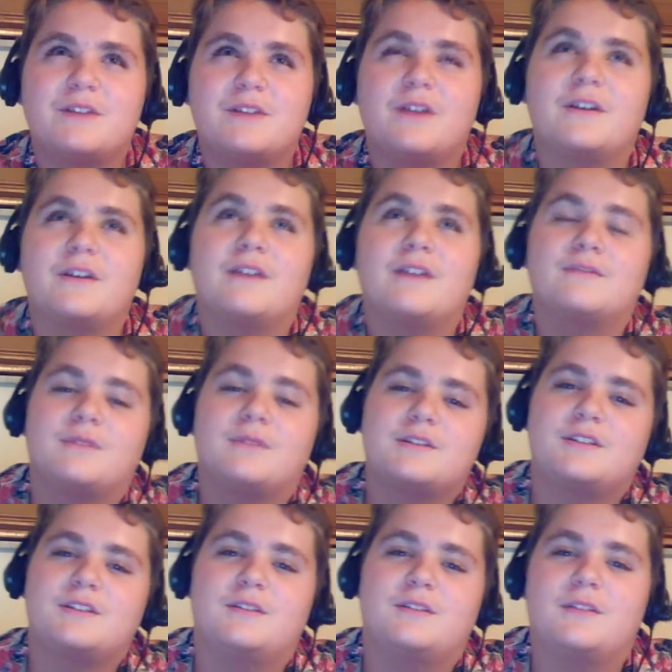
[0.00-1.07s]
Oh yeah, I was
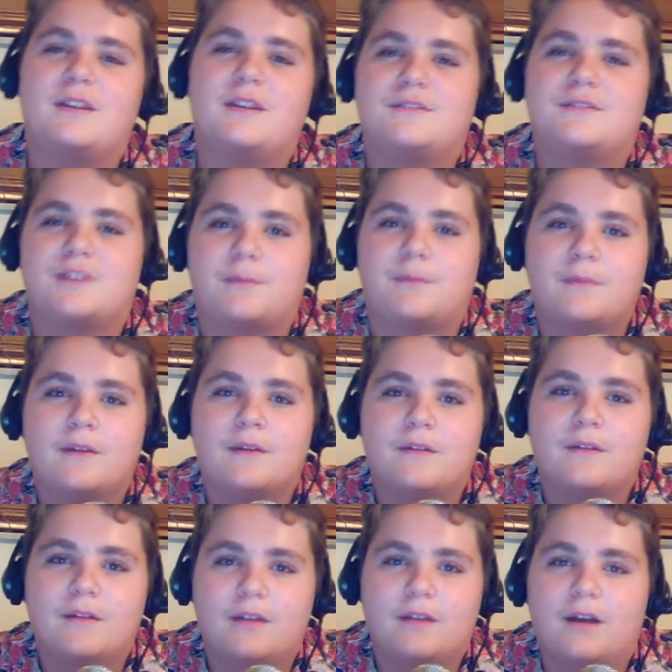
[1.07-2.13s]
watching the live stream.
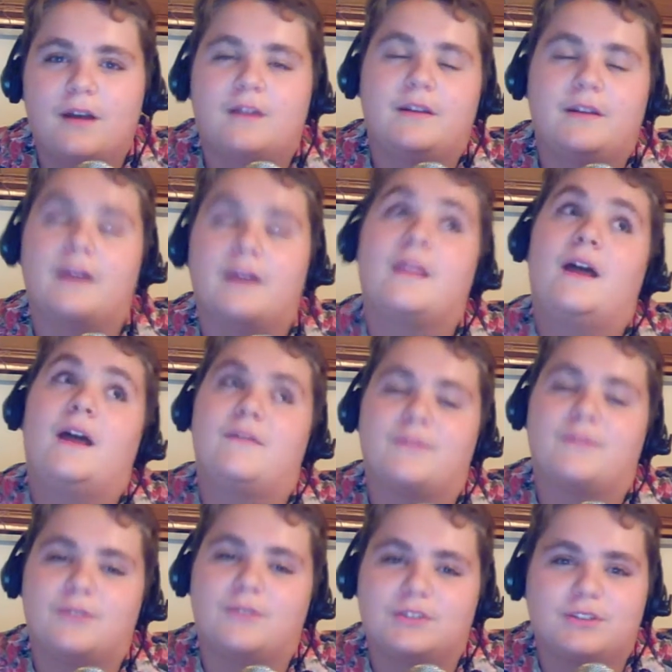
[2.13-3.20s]
Uh, not live,
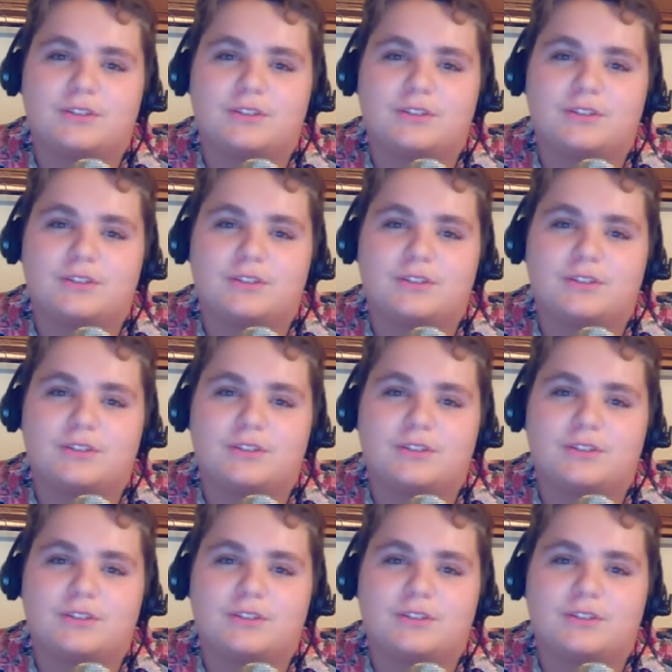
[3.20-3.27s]
of course.